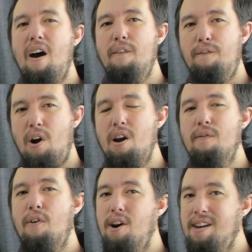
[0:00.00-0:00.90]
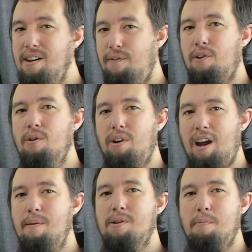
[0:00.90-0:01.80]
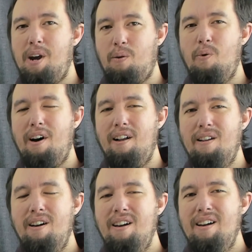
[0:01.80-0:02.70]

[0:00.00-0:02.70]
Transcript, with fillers: a very, very difficult game to make well